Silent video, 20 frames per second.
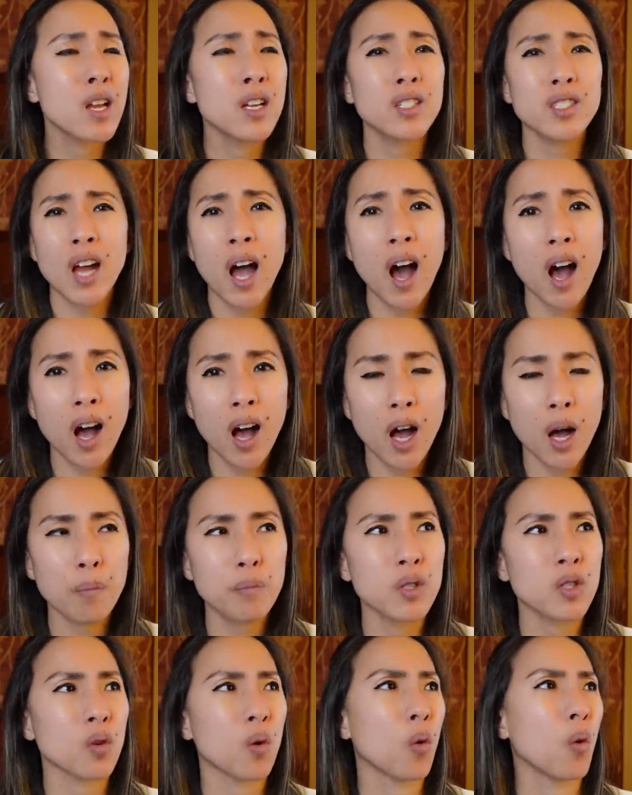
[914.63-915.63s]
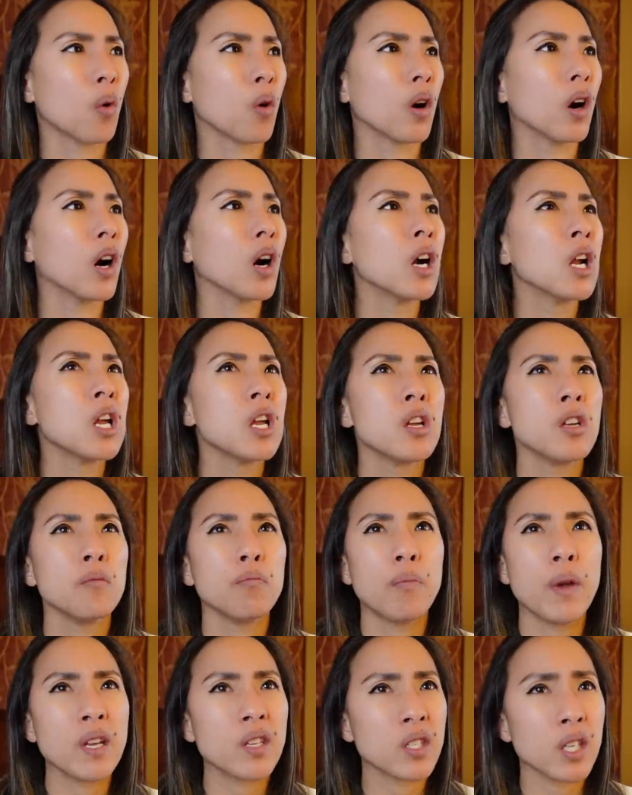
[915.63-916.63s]
tops or
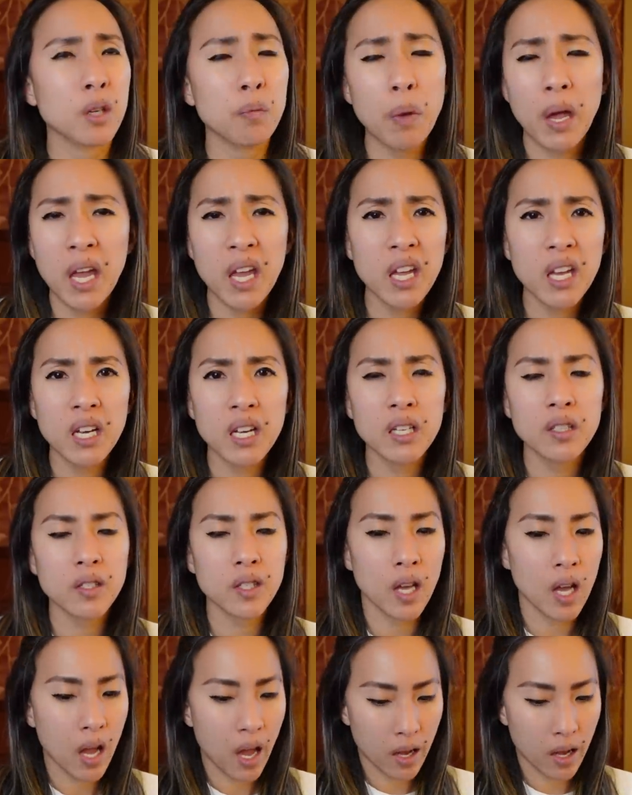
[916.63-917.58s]
basic pants,